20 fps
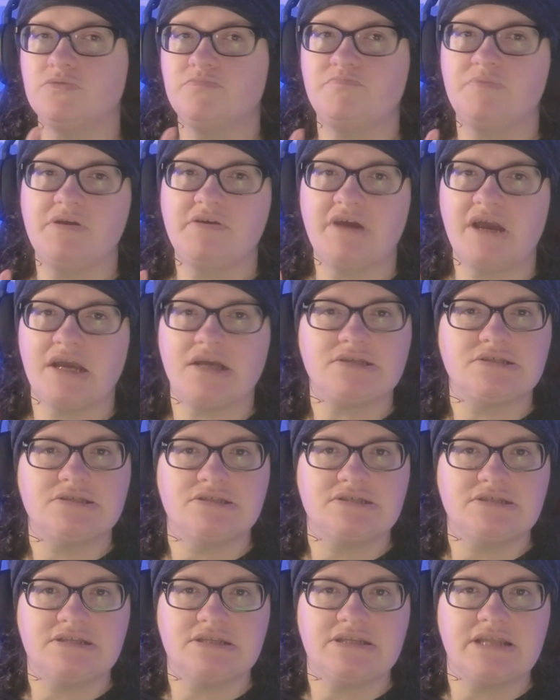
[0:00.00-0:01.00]
be reacting
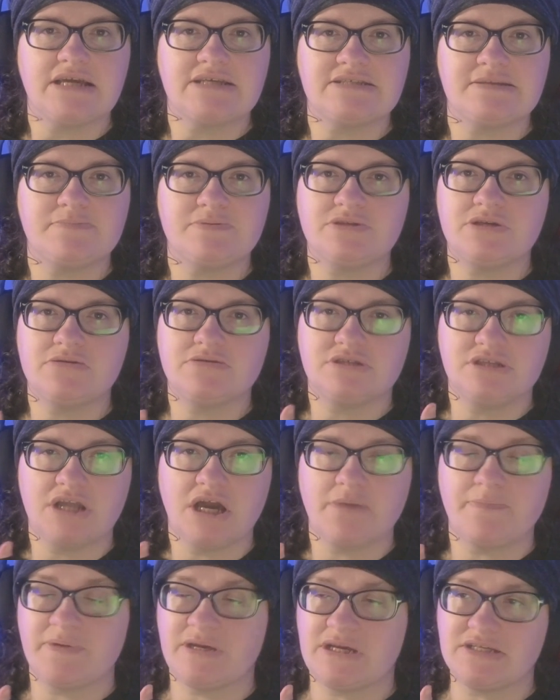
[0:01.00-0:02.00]
to the next episode
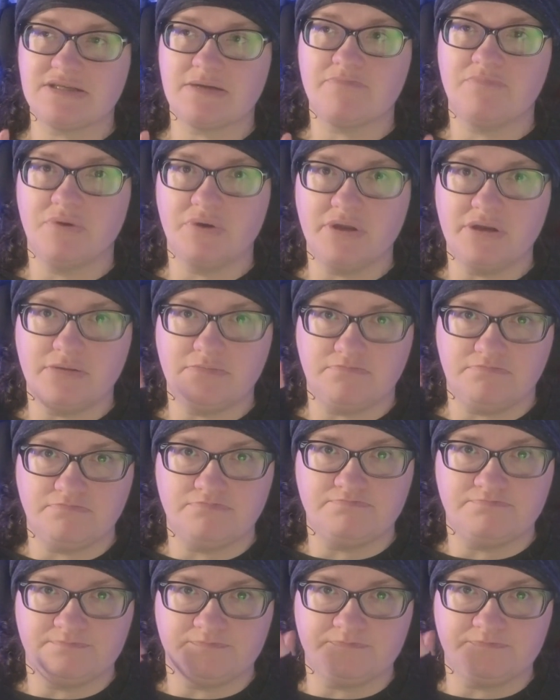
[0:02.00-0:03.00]
tonight because I'm putting
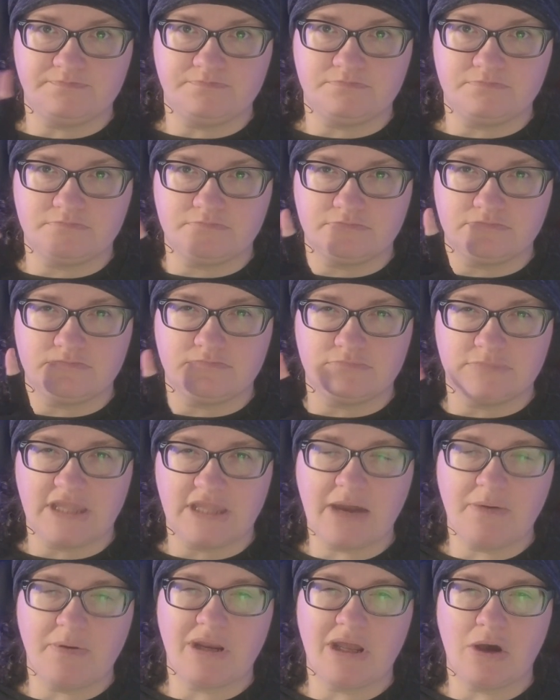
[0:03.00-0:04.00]

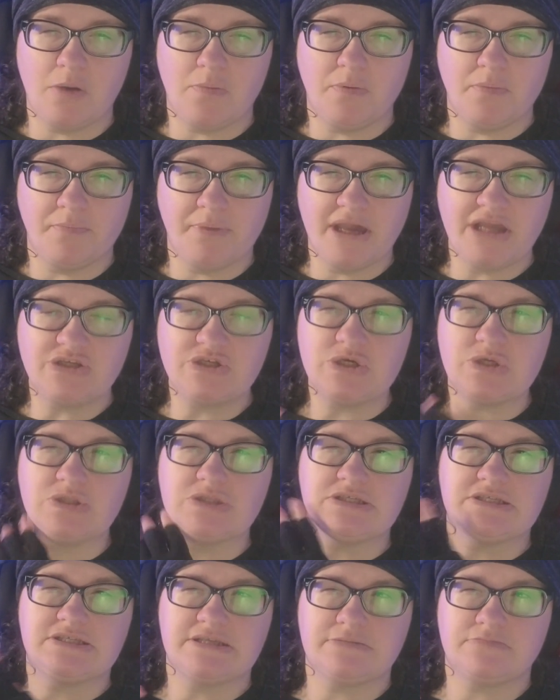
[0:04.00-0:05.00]
that one up on Patreon
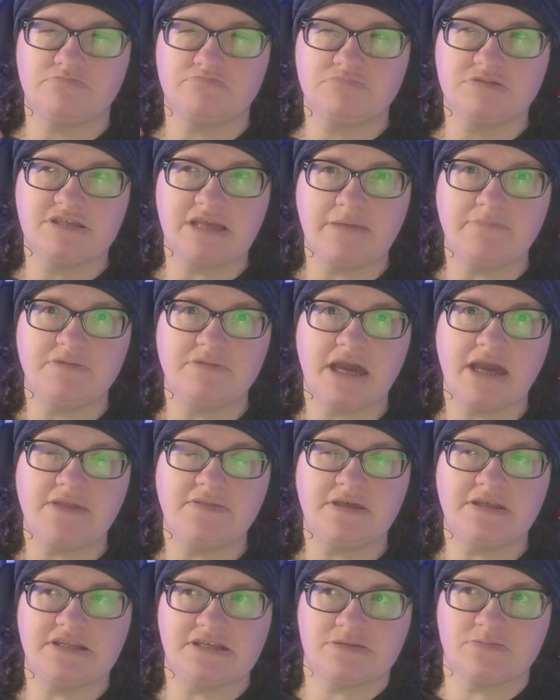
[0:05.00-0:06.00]
the same day
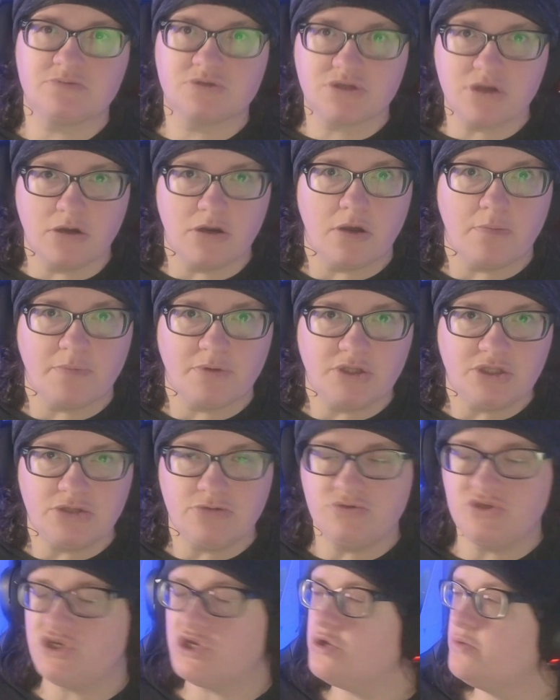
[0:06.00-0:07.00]
that this one's going up on
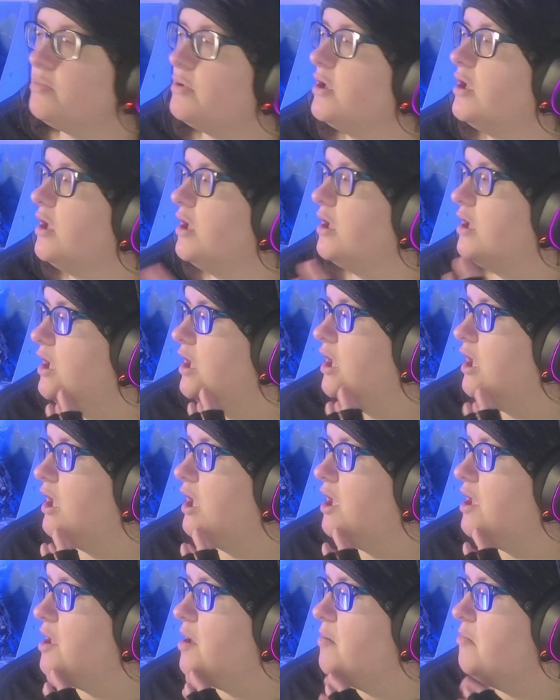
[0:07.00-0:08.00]
YouTube.
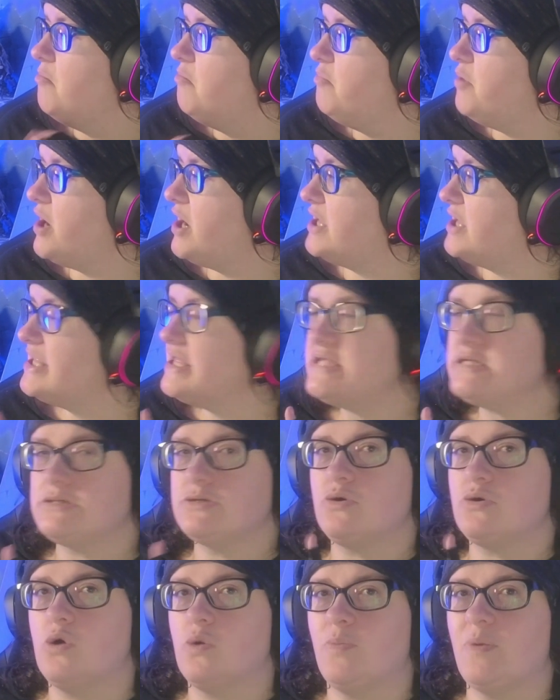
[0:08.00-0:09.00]
But it's
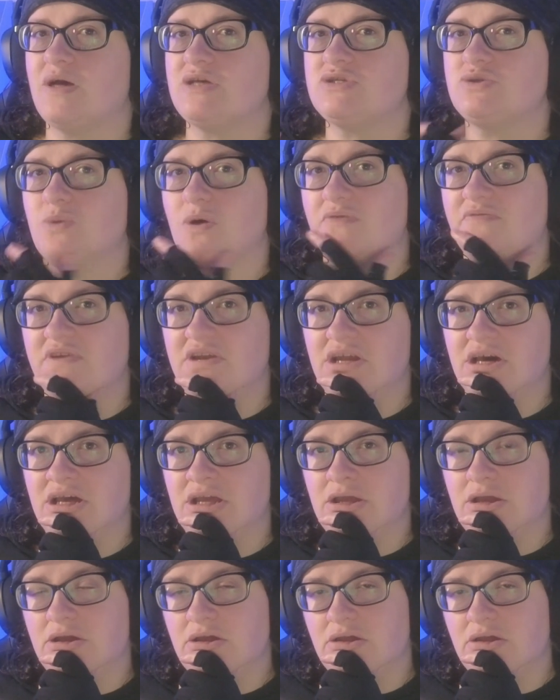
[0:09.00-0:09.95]
12:15 at night.